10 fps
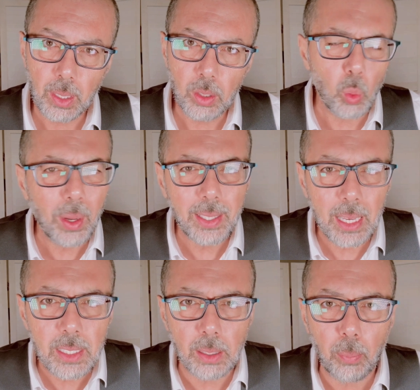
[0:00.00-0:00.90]
So what
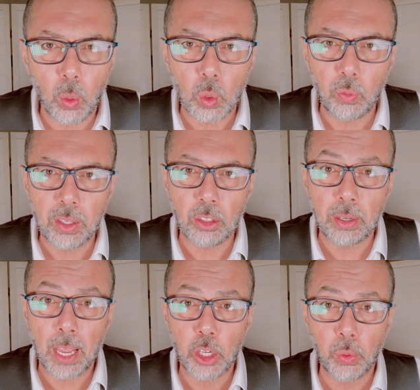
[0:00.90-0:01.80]
is the point of
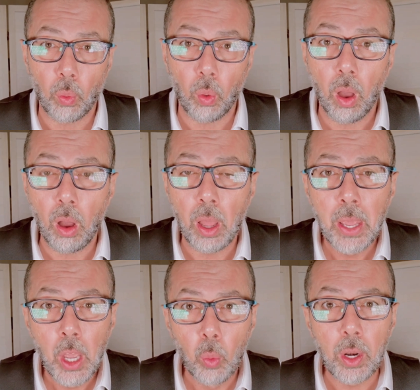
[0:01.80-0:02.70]
international law
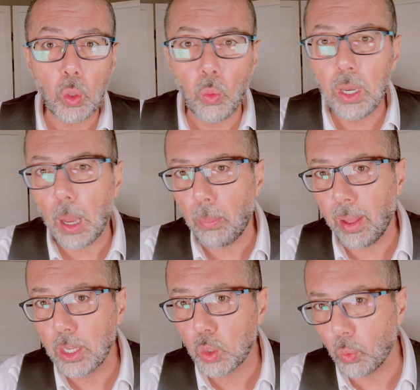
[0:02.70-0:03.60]
when it only
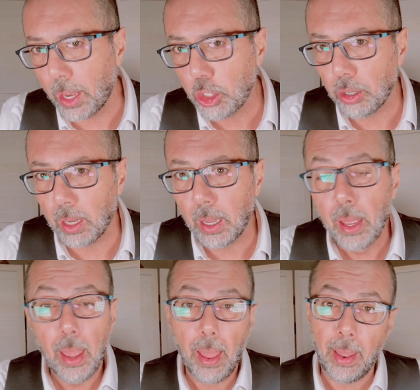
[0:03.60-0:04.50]
applies to Russia
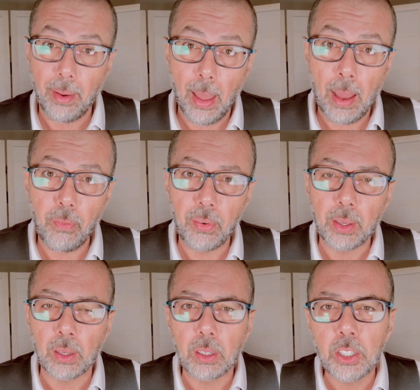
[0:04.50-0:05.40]
and
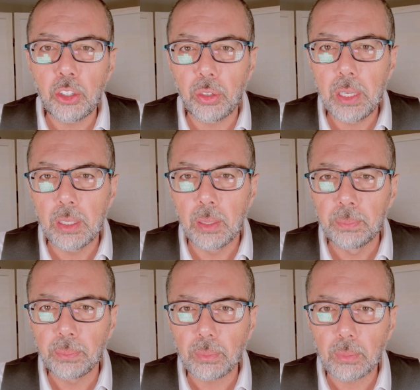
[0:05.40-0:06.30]
African countries
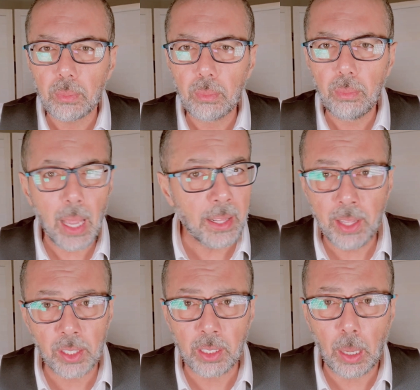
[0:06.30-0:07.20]
and
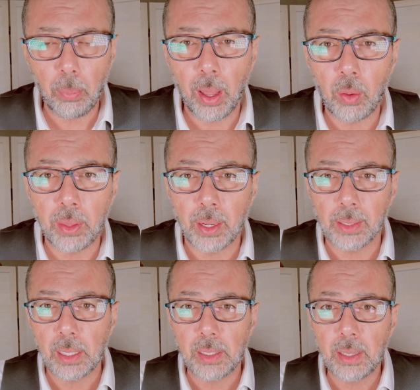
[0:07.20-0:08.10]
doesn't apply in the
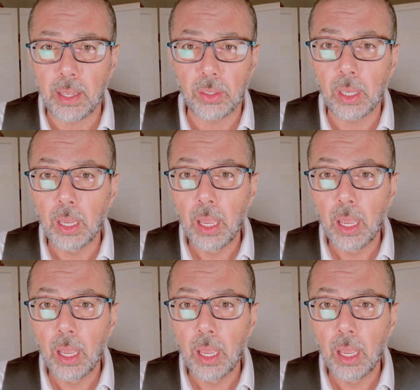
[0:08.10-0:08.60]
United States,